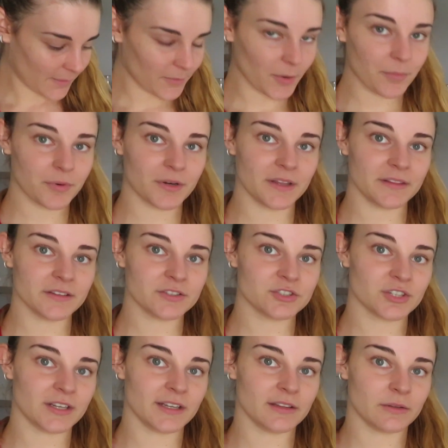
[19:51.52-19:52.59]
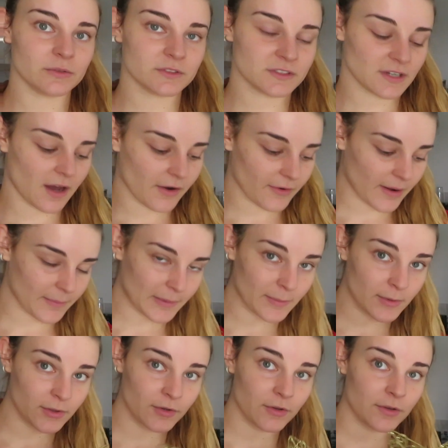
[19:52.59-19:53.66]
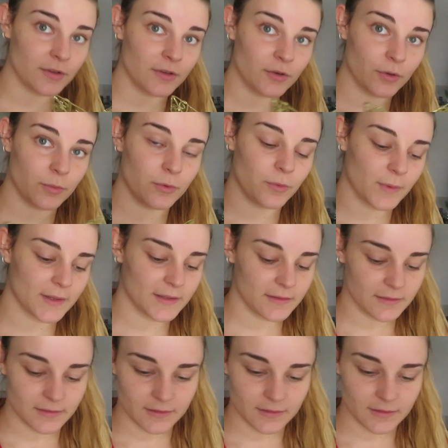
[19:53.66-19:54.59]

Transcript: I'm not putting this shitty little star up. I'm gonna do the normal one.